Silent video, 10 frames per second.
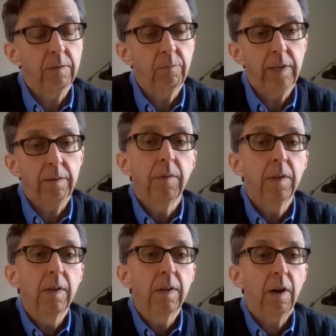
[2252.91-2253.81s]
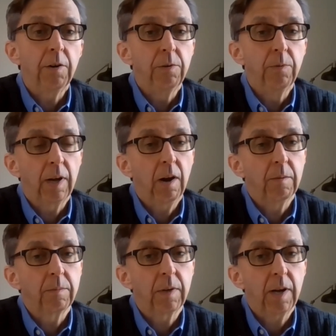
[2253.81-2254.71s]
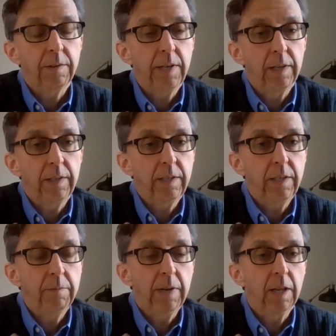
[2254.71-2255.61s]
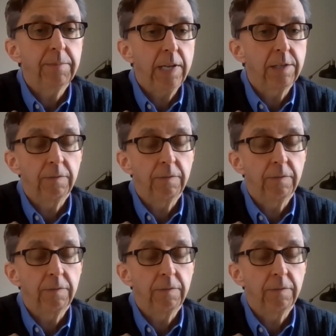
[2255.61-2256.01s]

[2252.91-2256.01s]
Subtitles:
And we are doing our kind of daily email updates.